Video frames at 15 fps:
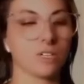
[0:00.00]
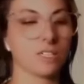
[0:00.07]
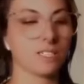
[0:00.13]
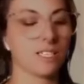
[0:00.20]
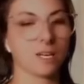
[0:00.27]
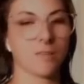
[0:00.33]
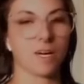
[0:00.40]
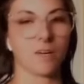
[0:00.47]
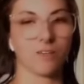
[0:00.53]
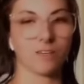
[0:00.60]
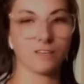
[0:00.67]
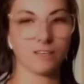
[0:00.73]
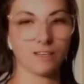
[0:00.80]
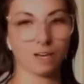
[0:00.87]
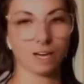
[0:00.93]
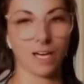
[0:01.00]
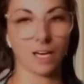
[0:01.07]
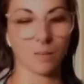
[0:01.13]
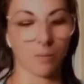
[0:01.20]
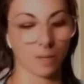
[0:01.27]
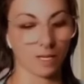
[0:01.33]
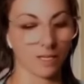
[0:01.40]
today, baby? I
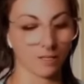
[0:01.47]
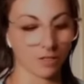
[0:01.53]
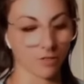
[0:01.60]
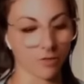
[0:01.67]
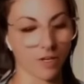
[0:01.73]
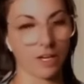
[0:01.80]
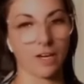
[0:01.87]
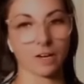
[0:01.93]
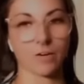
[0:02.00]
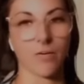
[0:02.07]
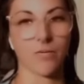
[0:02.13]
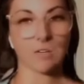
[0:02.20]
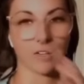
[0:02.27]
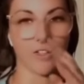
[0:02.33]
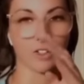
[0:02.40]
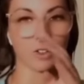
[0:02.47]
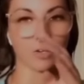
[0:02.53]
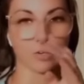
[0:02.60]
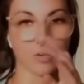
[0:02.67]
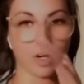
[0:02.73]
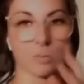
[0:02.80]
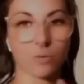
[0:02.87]
am making this video
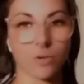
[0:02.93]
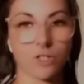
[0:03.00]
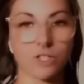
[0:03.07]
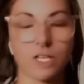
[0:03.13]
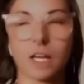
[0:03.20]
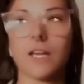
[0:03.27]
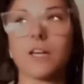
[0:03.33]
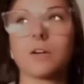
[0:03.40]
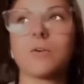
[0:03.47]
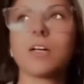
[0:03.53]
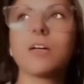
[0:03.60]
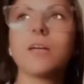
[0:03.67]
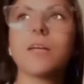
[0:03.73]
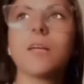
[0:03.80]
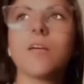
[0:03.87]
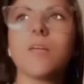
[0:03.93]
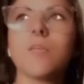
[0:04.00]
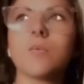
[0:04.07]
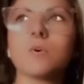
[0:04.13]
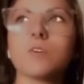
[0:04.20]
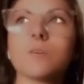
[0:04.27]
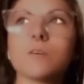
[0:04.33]
to appreciate you
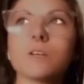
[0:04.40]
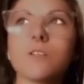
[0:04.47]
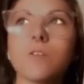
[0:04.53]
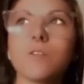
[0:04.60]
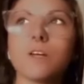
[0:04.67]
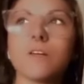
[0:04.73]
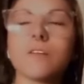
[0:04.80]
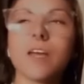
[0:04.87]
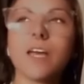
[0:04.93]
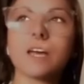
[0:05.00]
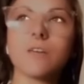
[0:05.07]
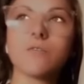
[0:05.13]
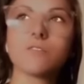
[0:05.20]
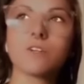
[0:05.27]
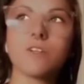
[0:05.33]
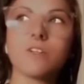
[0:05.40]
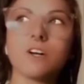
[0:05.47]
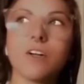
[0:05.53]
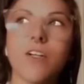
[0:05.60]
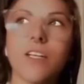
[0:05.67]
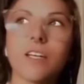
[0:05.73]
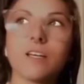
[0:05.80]
more about the love I have for you,
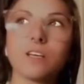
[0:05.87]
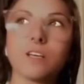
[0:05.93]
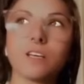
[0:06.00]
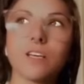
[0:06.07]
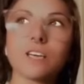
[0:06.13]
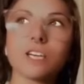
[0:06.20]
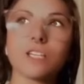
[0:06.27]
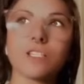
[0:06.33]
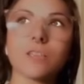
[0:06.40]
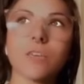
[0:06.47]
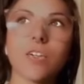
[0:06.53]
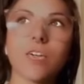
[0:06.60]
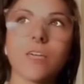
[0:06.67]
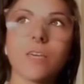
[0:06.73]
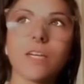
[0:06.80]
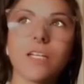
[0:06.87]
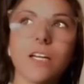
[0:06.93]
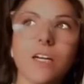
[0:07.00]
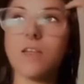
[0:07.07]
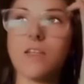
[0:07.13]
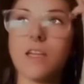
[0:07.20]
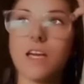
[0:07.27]
darling, and to prove
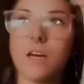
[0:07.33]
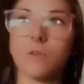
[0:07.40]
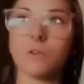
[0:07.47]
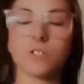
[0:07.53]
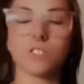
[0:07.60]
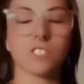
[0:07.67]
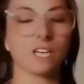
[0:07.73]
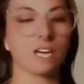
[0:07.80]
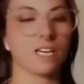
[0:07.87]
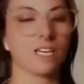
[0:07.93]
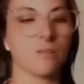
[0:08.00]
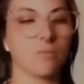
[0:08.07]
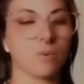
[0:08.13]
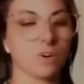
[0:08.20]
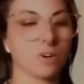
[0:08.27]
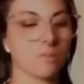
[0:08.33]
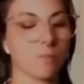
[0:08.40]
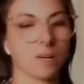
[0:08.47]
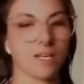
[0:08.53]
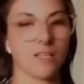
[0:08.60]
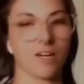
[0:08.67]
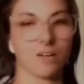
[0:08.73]
myself that I'm not shy anymore,
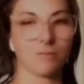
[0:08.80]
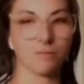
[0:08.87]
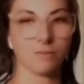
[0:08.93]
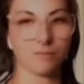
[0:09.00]
my love.